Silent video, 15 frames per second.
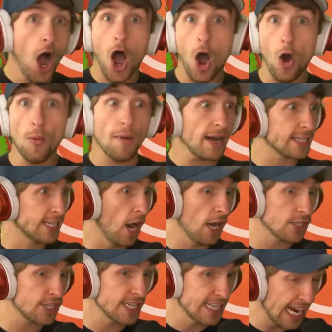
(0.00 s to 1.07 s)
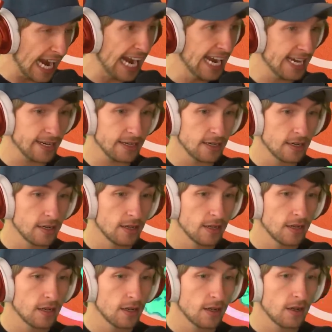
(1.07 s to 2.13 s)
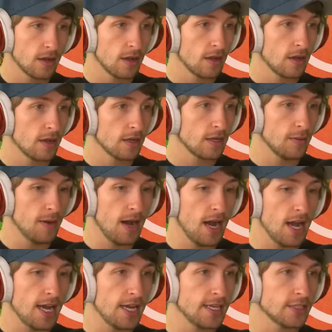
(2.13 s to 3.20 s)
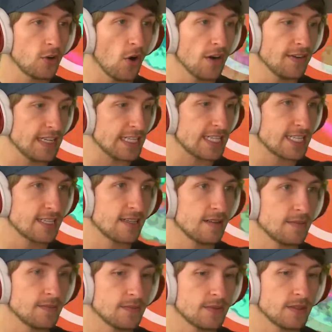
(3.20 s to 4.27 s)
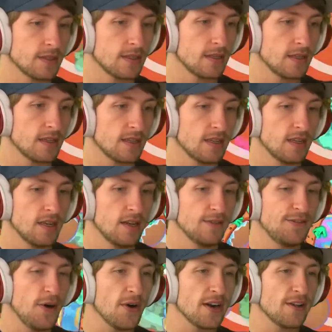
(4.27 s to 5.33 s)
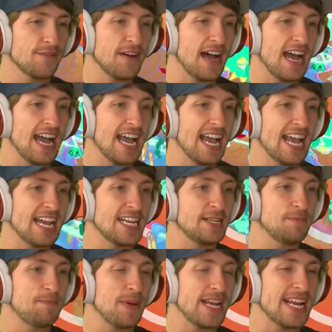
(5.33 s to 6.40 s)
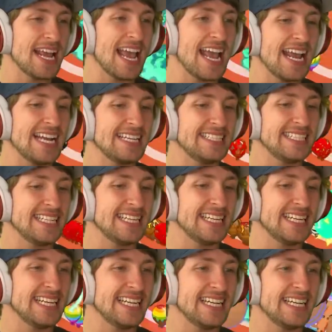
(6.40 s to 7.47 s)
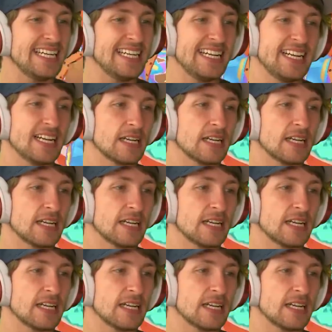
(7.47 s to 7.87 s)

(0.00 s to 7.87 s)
Oh my gosh, he can! Come on, Corvus! Fortified B A D!